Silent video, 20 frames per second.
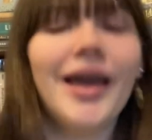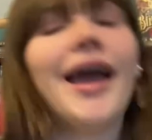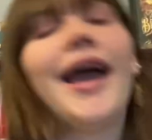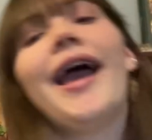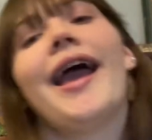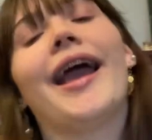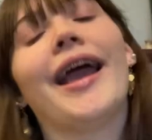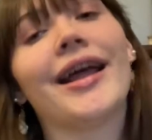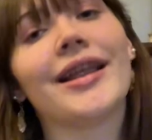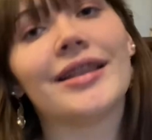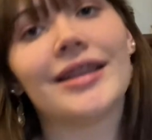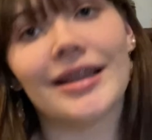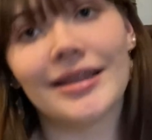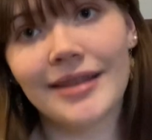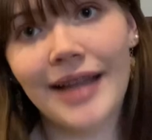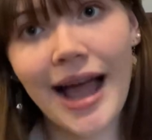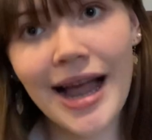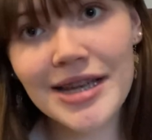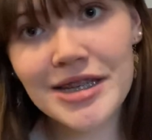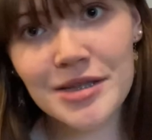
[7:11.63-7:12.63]
And the
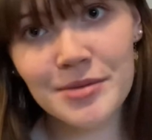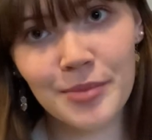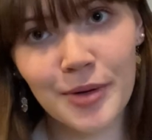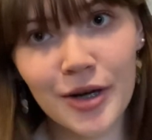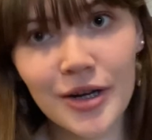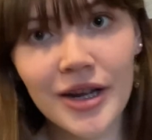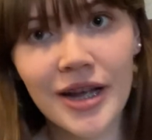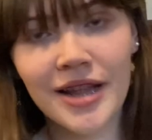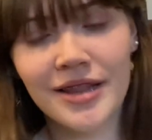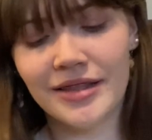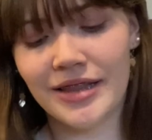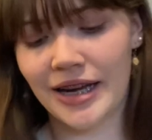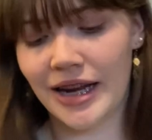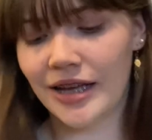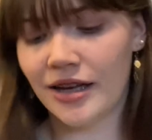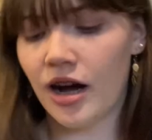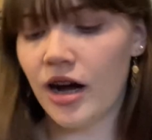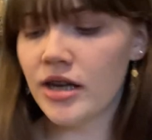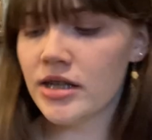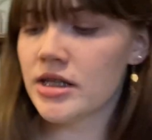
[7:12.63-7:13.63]
last book that I
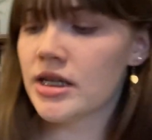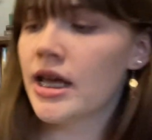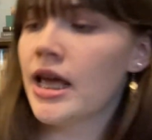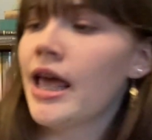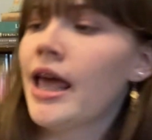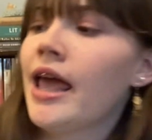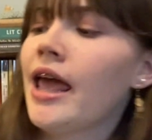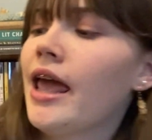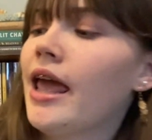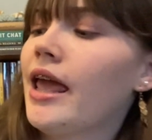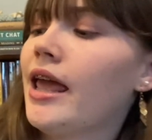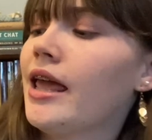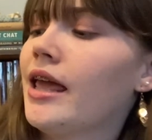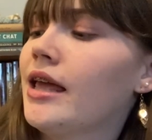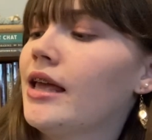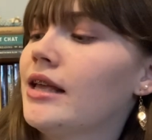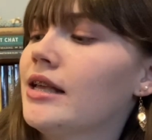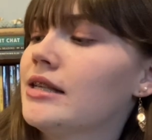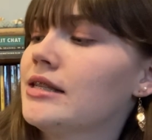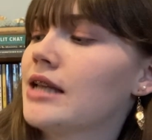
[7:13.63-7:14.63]
got
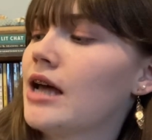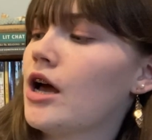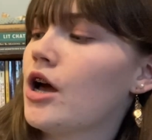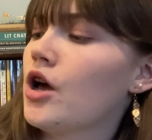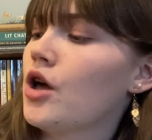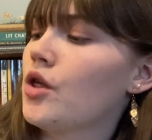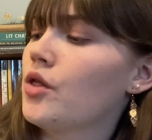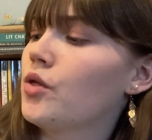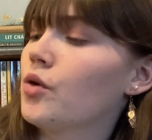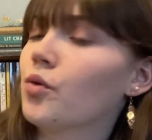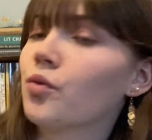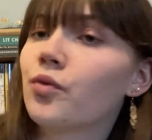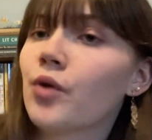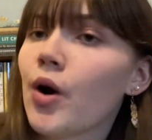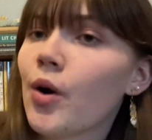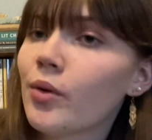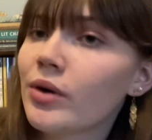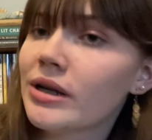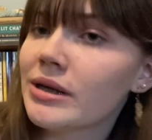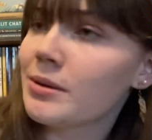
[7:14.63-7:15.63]
is The
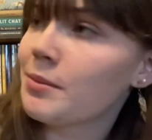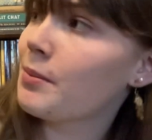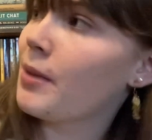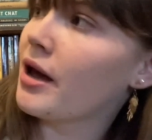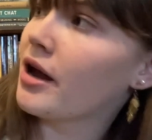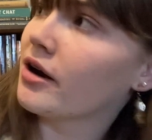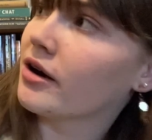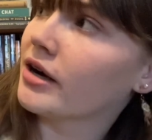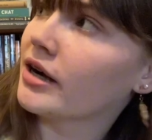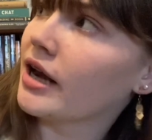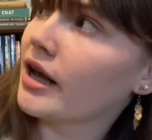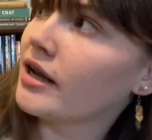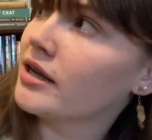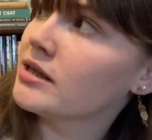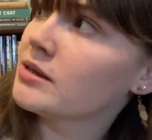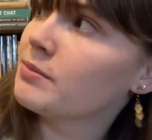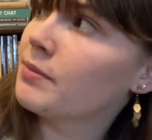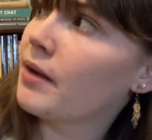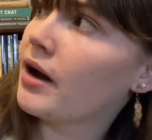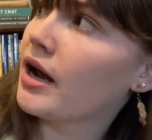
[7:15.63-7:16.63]
Road to Paradise
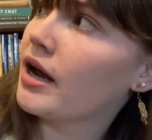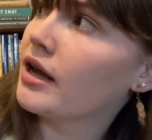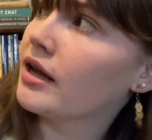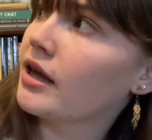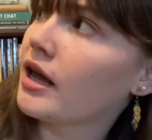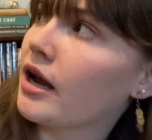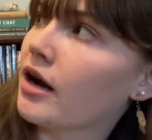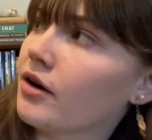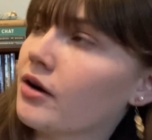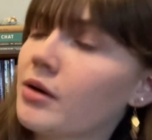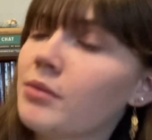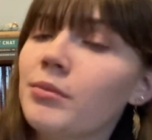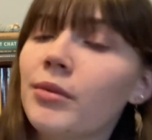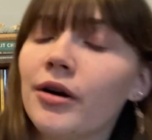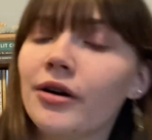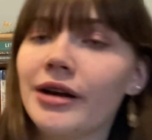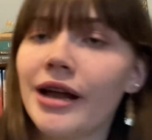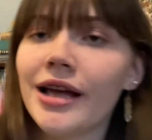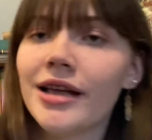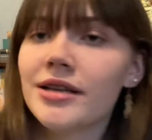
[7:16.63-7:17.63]
by Karen
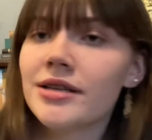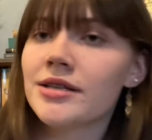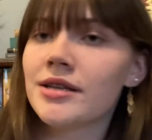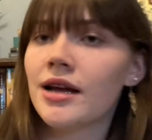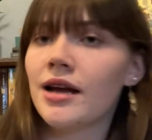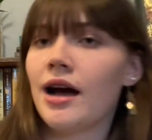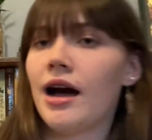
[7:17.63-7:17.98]
Barnett.